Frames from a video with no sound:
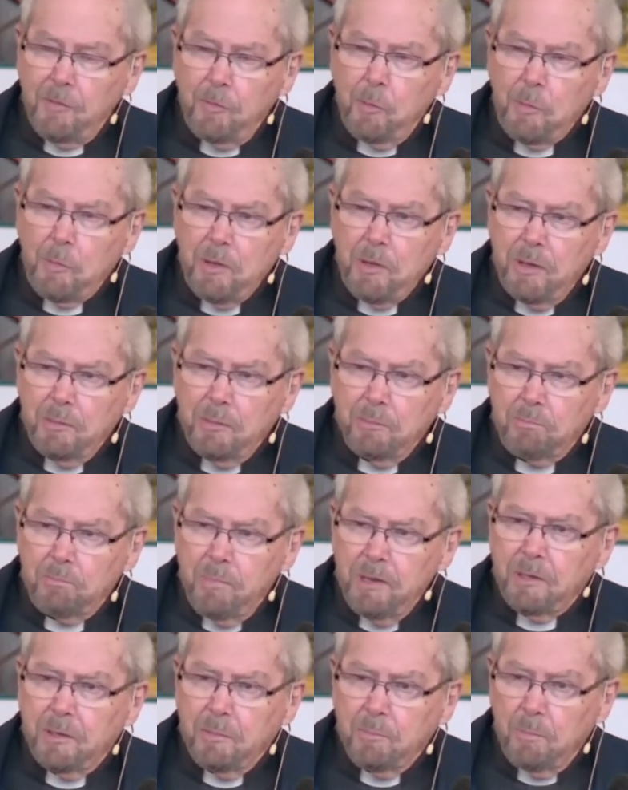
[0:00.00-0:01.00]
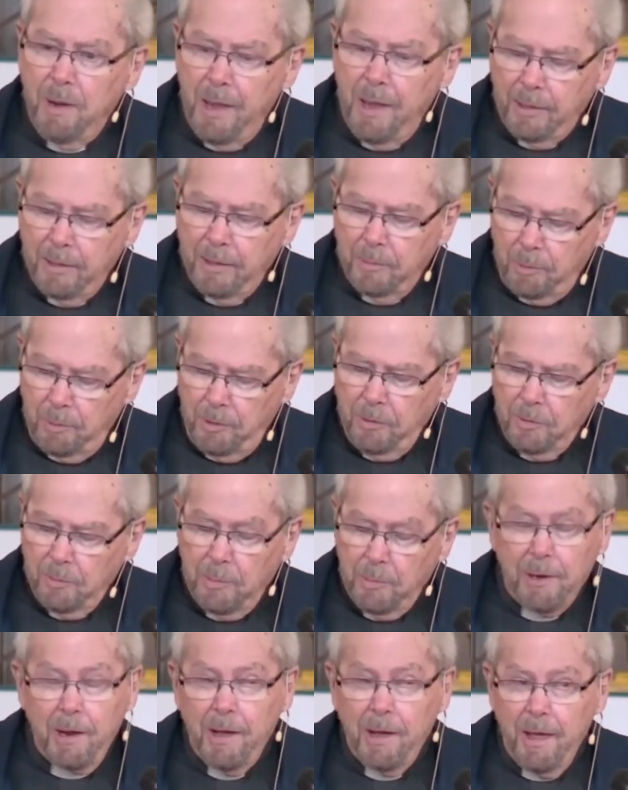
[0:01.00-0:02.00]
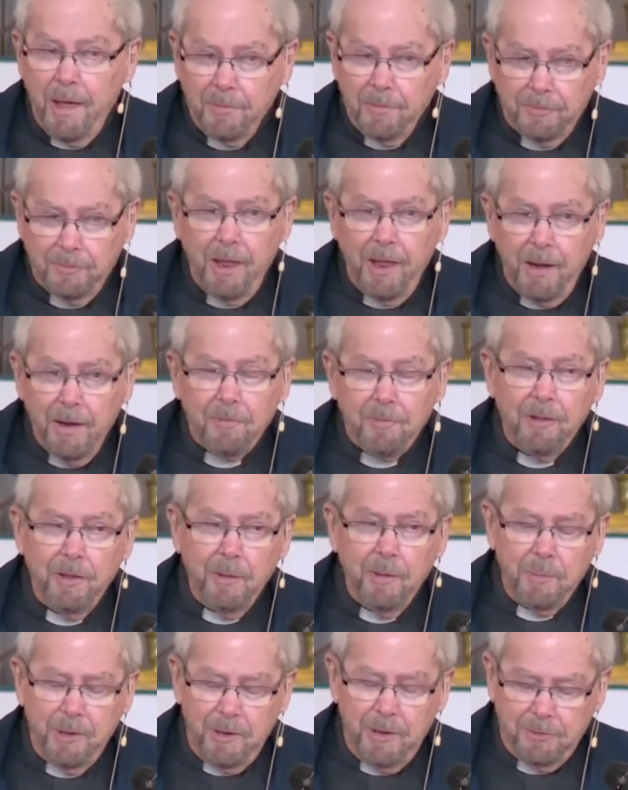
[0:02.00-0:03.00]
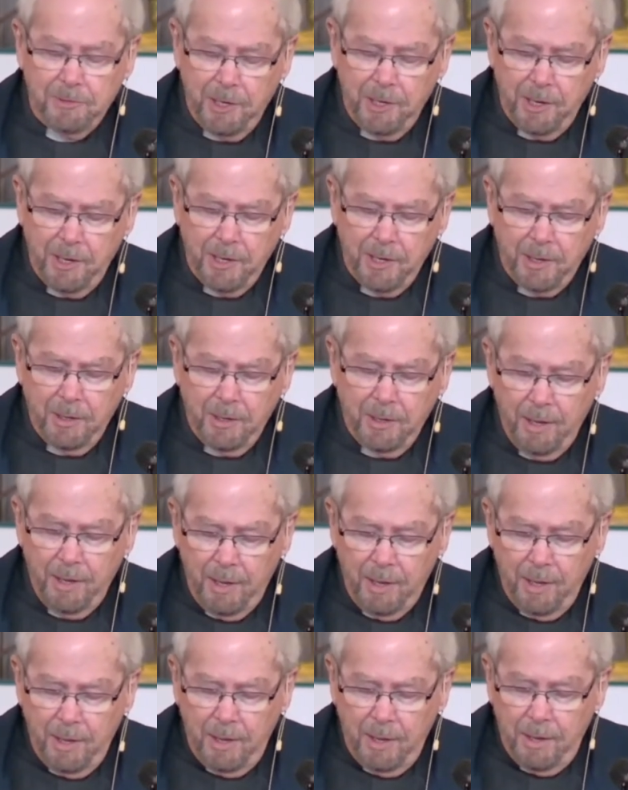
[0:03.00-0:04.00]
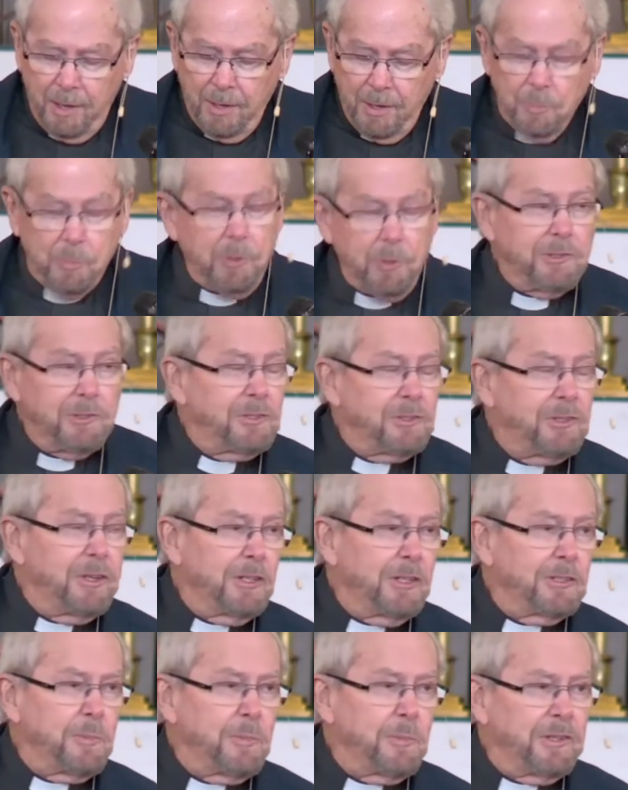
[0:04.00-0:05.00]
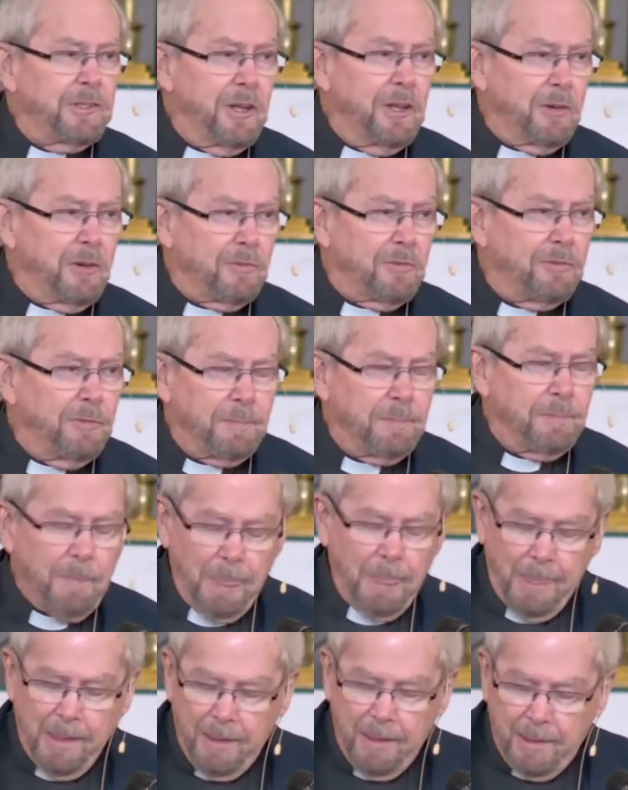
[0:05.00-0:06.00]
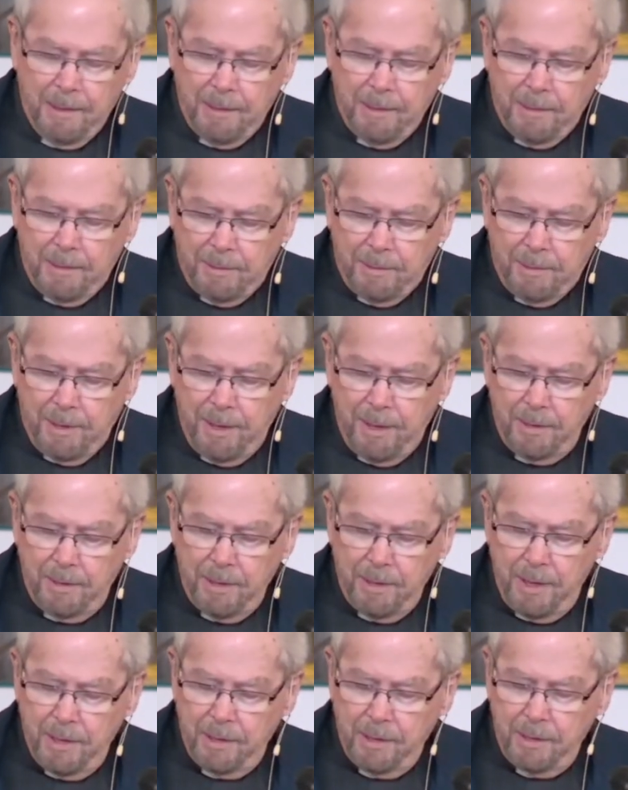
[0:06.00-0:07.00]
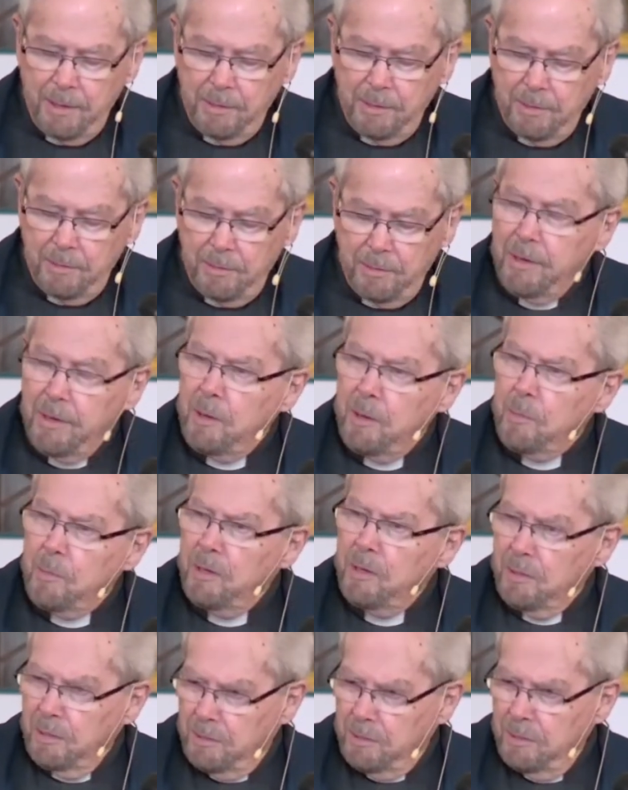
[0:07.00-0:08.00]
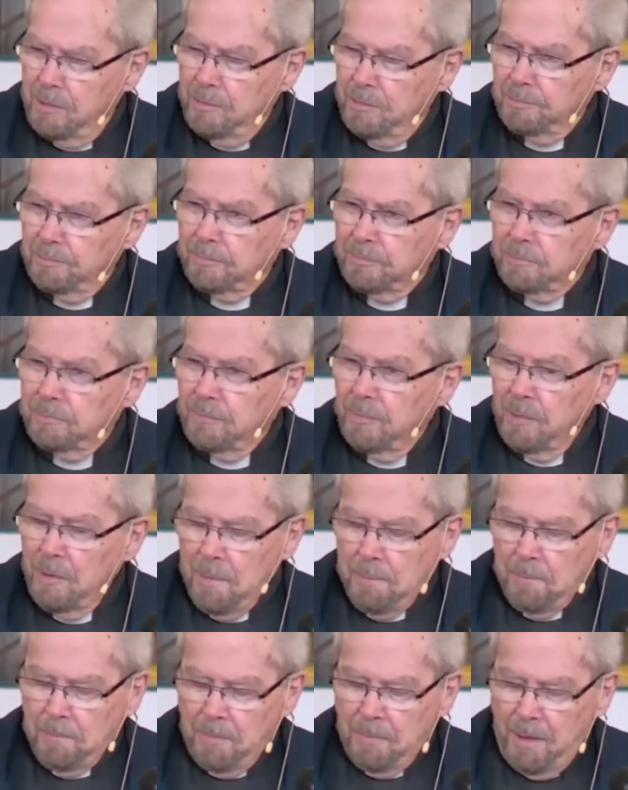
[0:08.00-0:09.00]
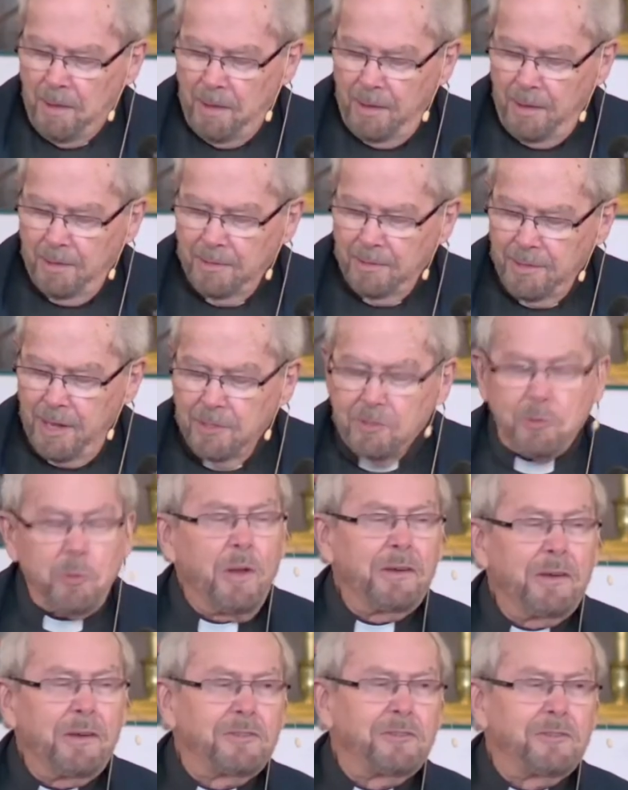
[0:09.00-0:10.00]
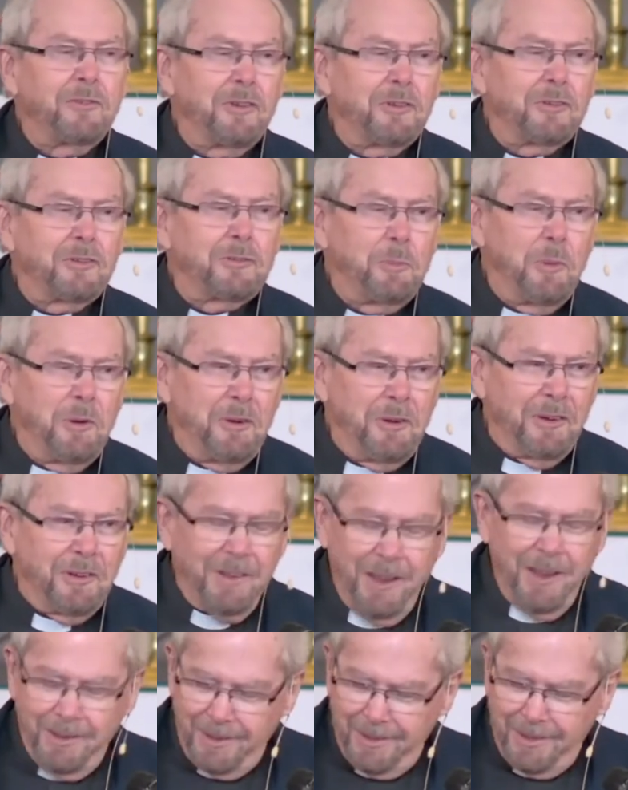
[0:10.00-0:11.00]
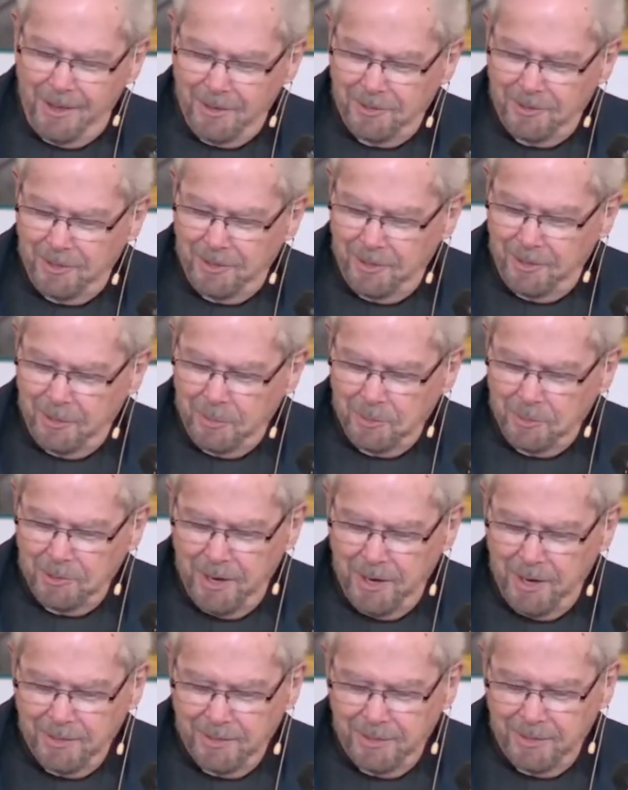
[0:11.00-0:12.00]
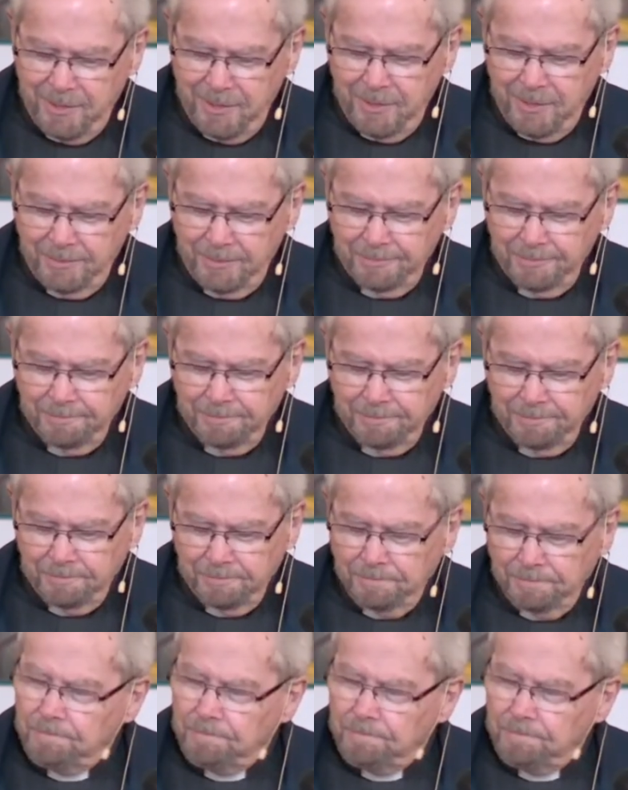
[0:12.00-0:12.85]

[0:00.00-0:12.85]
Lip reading: I've never been beaten black and blue, but I have done a fair bit of singing in prison cells myself, and I can recommend it. It does wonders for your spirit under those circumstances.